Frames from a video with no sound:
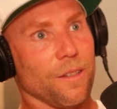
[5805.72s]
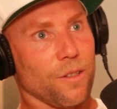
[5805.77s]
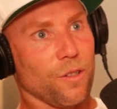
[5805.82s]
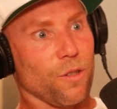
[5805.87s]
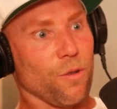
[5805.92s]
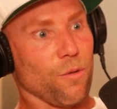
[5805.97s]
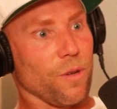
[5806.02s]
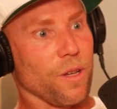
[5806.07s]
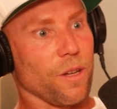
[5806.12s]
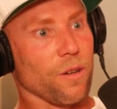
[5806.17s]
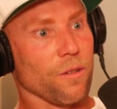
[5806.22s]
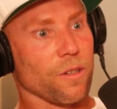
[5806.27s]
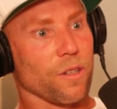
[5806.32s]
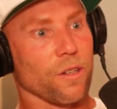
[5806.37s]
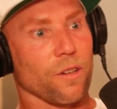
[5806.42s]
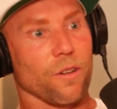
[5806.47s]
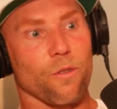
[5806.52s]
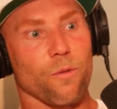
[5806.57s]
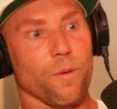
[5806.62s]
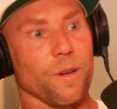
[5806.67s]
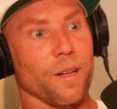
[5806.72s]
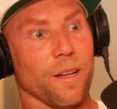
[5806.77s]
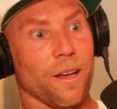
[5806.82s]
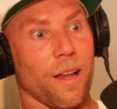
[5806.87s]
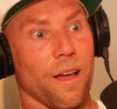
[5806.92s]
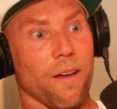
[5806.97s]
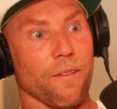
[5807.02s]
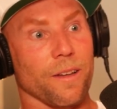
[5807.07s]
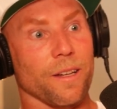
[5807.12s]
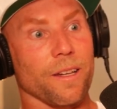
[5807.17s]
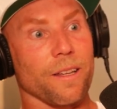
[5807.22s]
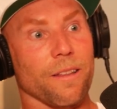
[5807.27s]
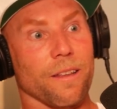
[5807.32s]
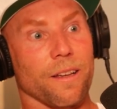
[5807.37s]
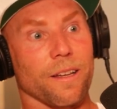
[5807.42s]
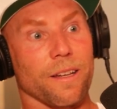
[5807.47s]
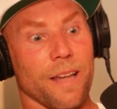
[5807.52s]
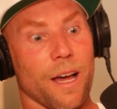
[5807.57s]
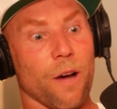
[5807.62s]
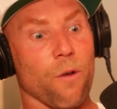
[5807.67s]
2 years ago, we didn't have
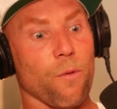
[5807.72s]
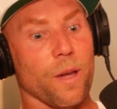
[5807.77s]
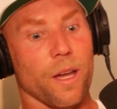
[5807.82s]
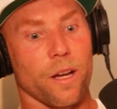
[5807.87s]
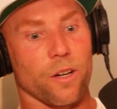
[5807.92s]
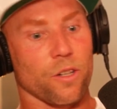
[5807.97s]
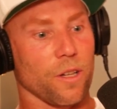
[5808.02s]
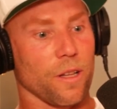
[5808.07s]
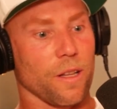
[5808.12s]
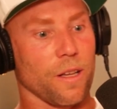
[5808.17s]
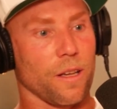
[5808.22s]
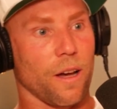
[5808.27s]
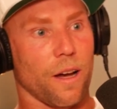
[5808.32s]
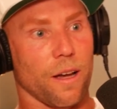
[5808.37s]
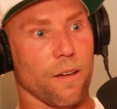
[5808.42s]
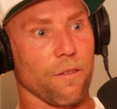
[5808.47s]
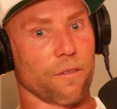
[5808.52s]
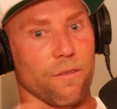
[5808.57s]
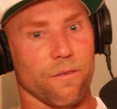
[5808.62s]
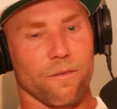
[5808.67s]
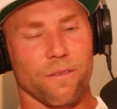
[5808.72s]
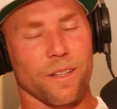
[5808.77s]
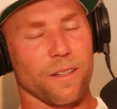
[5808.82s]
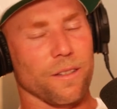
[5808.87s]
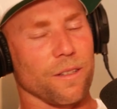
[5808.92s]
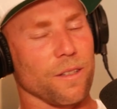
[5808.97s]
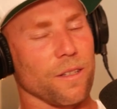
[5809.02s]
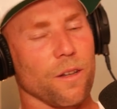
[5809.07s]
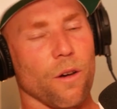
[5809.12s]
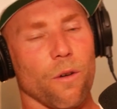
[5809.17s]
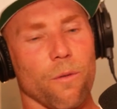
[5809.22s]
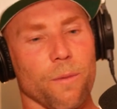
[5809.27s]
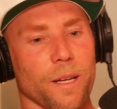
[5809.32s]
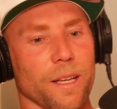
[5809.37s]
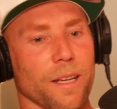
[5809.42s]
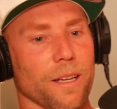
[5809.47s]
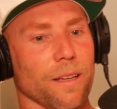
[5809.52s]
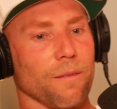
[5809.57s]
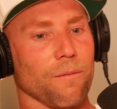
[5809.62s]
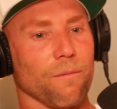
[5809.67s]
anything. Now I've done so
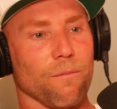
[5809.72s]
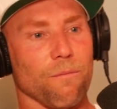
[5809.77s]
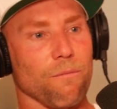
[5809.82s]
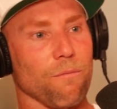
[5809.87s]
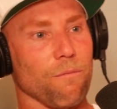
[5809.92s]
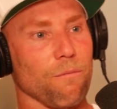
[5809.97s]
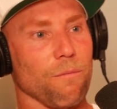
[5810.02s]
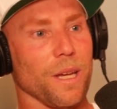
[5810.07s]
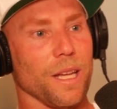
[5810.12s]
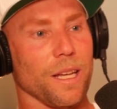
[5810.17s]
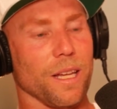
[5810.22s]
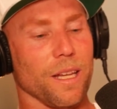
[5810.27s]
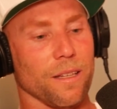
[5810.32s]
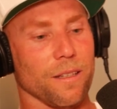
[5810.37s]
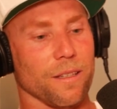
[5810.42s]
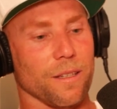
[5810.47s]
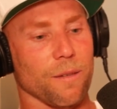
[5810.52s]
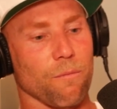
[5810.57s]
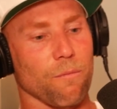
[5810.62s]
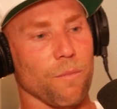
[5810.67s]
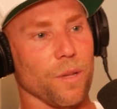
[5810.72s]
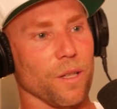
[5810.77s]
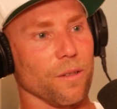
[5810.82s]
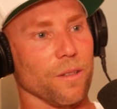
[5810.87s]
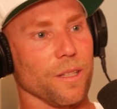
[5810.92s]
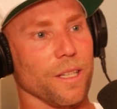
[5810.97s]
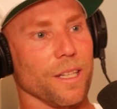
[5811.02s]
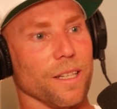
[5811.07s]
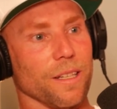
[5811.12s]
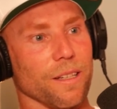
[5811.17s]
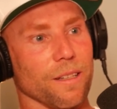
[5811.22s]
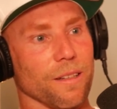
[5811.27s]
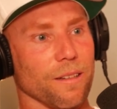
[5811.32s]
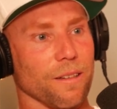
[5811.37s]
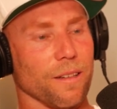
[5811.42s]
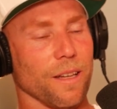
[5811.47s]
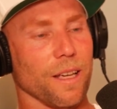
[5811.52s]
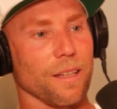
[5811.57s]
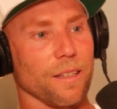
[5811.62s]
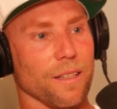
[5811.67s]
many meetings and building
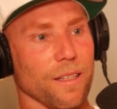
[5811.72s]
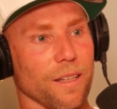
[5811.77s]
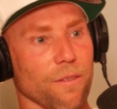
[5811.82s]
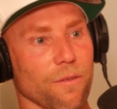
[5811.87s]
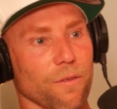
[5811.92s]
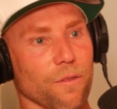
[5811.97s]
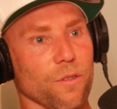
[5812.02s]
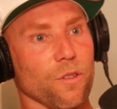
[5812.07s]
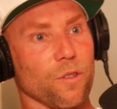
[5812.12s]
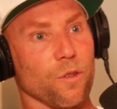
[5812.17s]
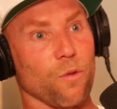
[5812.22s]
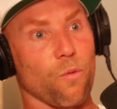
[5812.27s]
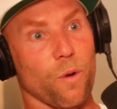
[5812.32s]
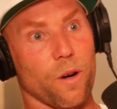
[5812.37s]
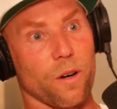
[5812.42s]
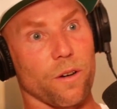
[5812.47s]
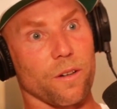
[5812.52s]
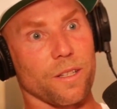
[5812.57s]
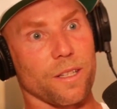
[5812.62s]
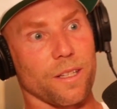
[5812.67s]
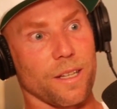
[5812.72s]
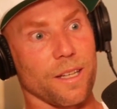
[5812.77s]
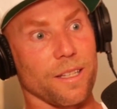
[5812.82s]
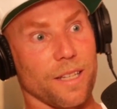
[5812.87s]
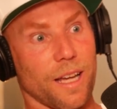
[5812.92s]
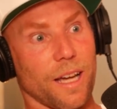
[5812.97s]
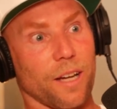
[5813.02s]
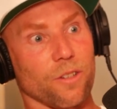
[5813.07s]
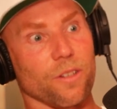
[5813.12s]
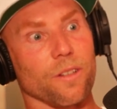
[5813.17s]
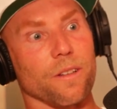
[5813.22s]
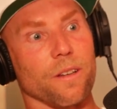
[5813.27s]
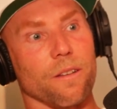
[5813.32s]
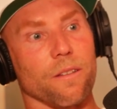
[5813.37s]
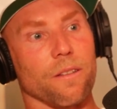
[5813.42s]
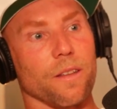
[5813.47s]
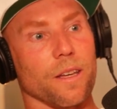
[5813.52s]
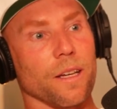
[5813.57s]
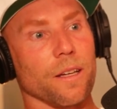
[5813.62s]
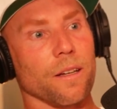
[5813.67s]
and stuff to where it's actually a
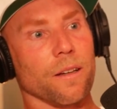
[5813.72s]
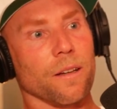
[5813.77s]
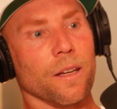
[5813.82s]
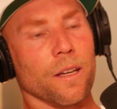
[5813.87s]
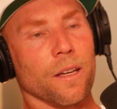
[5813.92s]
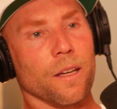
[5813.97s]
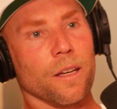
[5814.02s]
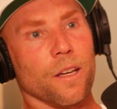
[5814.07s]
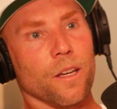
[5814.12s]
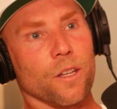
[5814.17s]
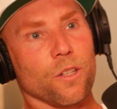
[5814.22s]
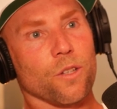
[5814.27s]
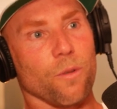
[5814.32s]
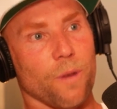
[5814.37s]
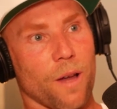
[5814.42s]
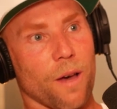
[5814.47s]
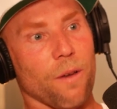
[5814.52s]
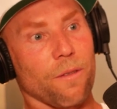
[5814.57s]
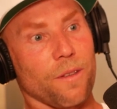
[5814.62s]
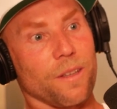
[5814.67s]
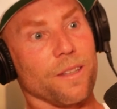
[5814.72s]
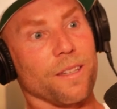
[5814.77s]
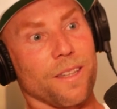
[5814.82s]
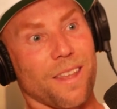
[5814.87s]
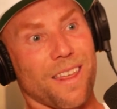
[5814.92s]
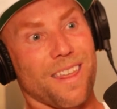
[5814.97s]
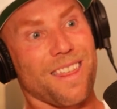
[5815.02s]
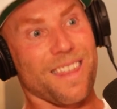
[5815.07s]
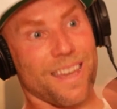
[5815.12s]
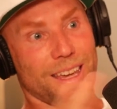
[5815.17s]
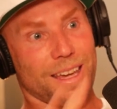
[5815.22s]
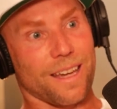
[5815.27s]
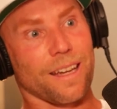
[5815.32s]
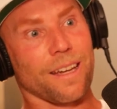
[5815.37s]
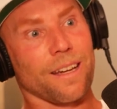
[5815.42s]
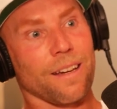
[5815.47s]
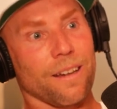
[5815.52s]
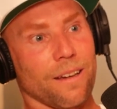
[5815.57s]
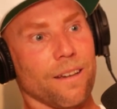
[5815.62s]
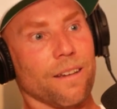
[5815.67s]
thing. So now this
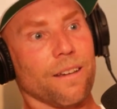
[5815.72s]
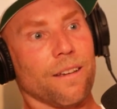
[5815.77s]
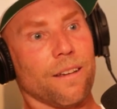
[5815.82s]
thing